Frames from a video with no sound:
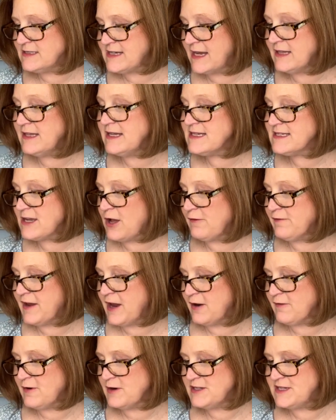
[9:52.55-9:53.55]
daily
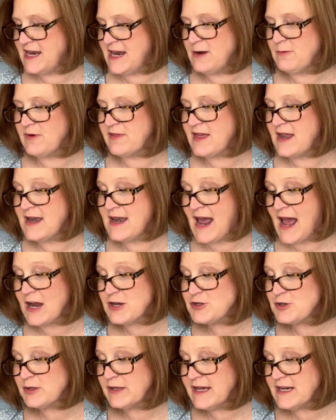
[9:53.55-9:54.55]
self-care routine with a
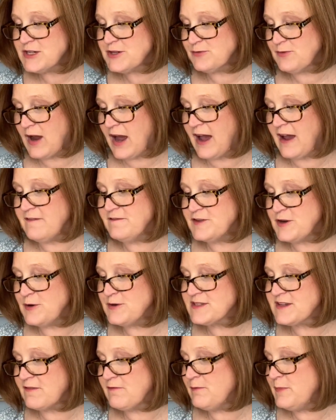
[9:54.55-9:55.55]
naturally derived
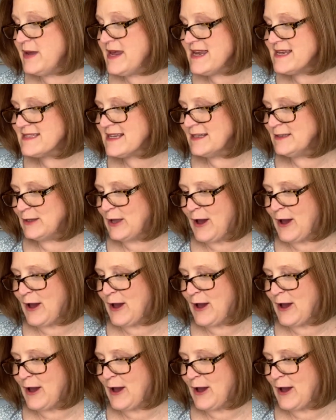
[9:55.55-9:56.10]
dose of peace and